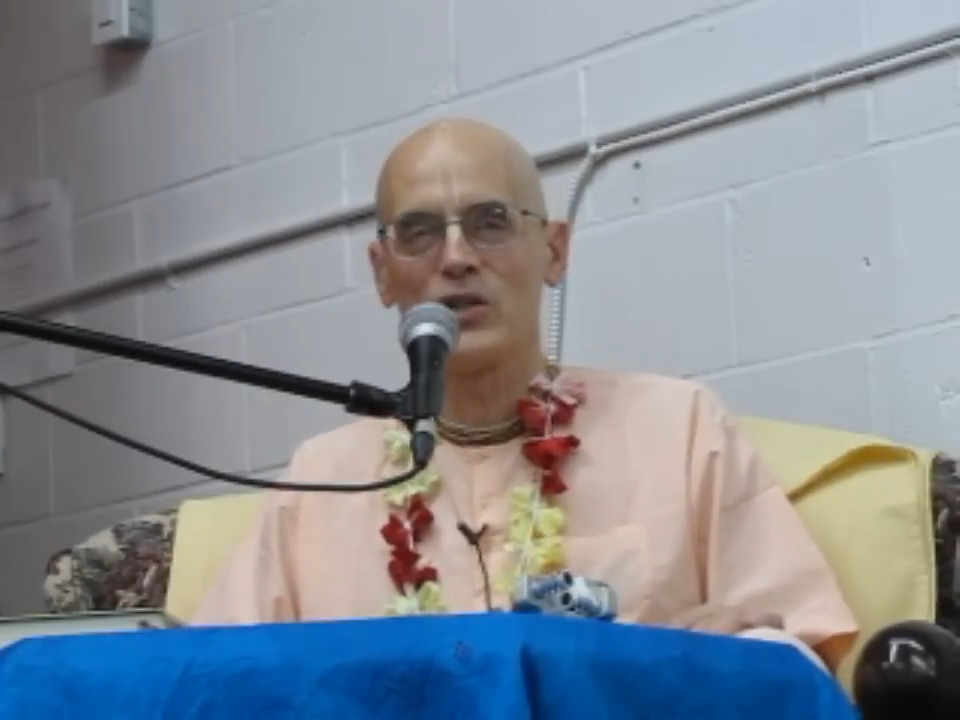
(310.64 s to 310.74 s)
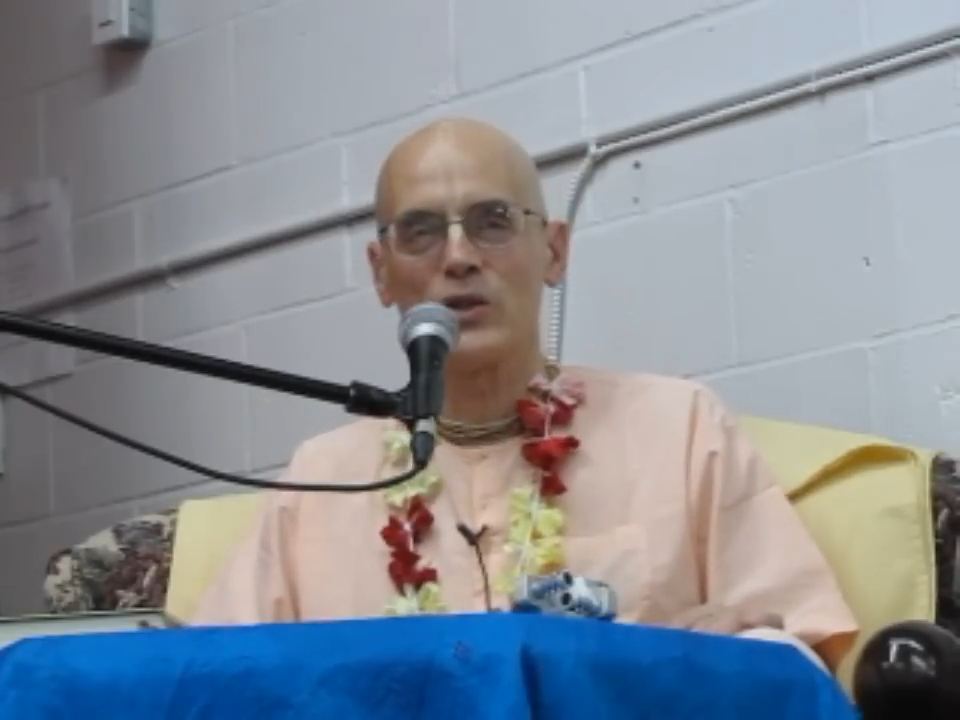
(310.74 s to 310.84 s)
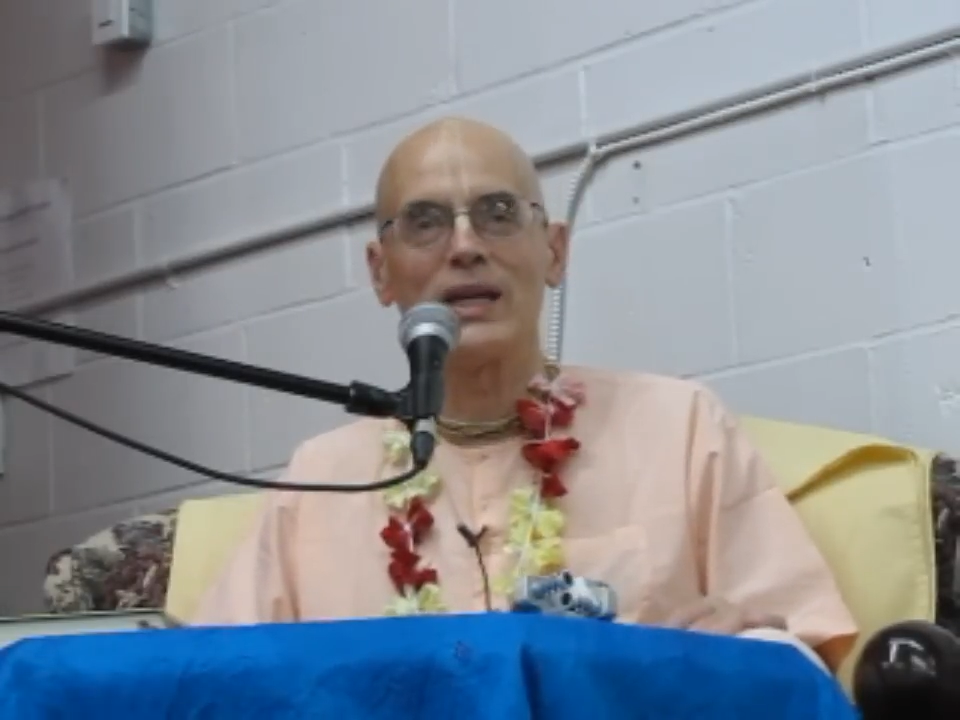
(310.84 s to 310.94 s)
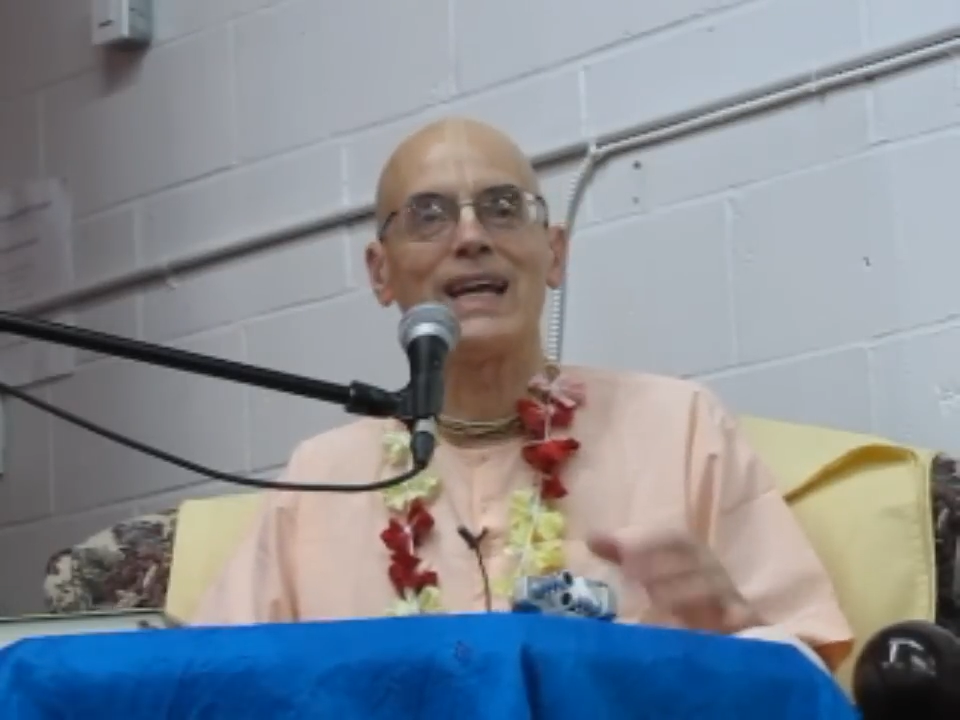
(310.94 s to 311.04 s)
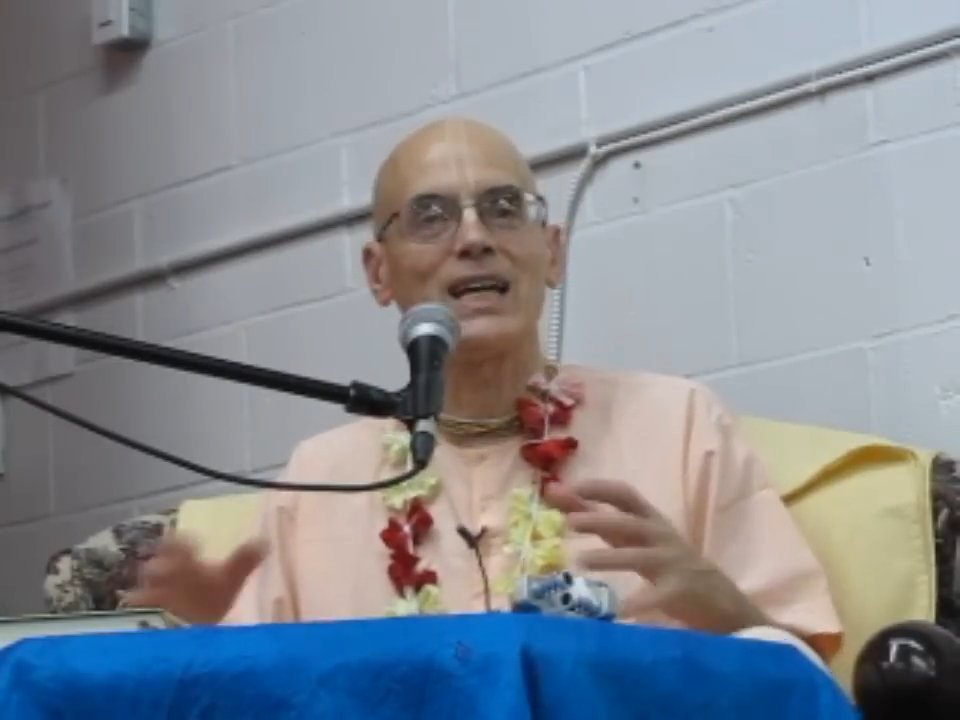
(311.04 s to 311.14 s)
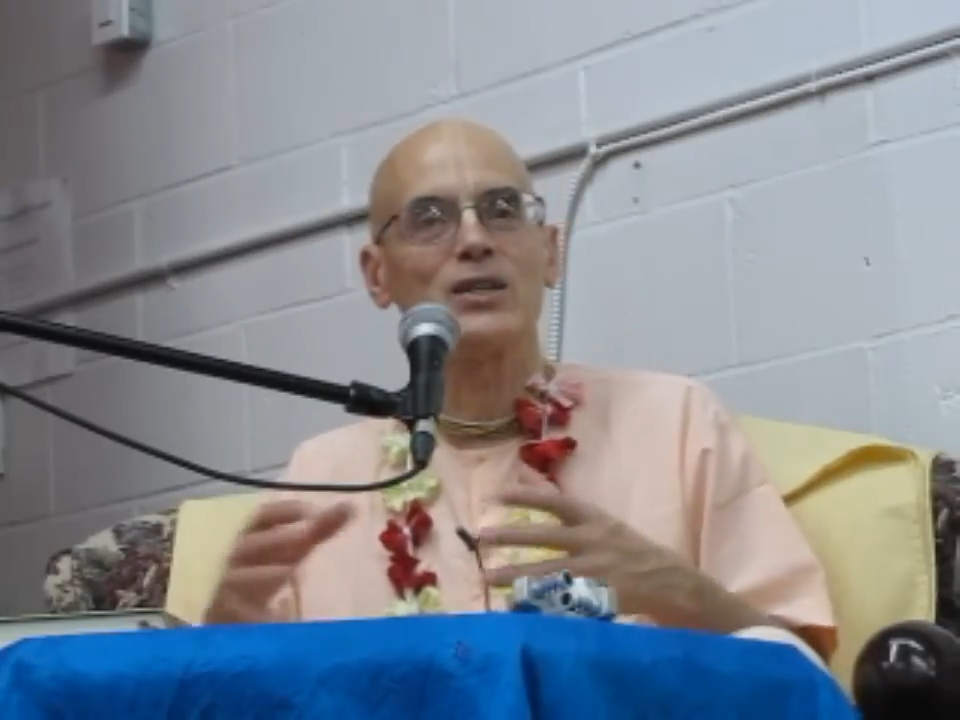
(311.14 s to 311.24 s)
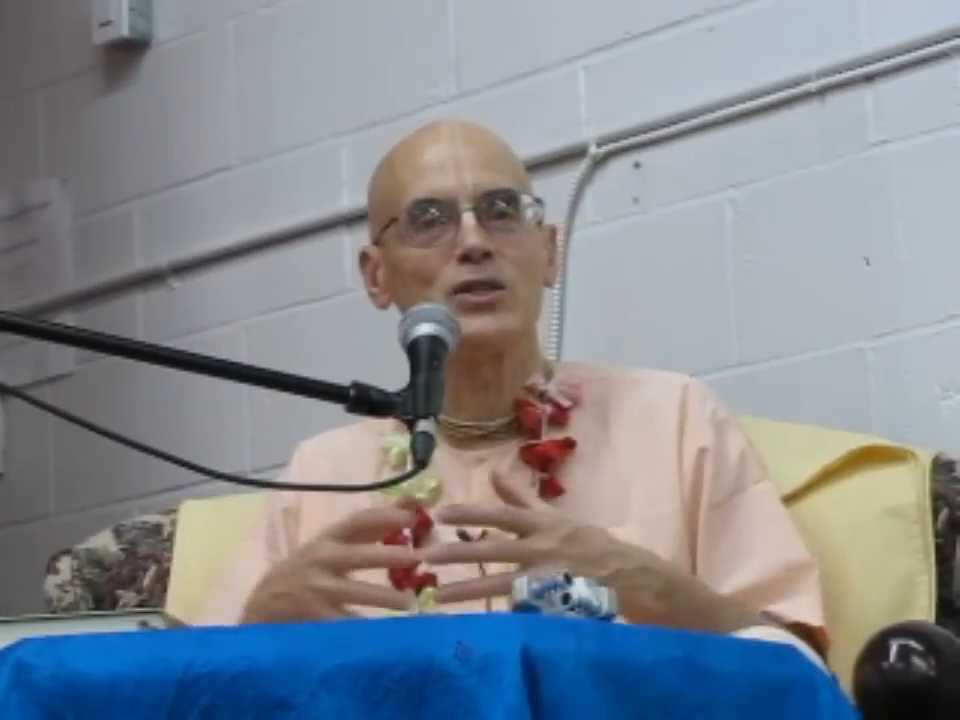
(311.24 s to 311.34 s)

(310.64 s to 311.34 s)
so that I can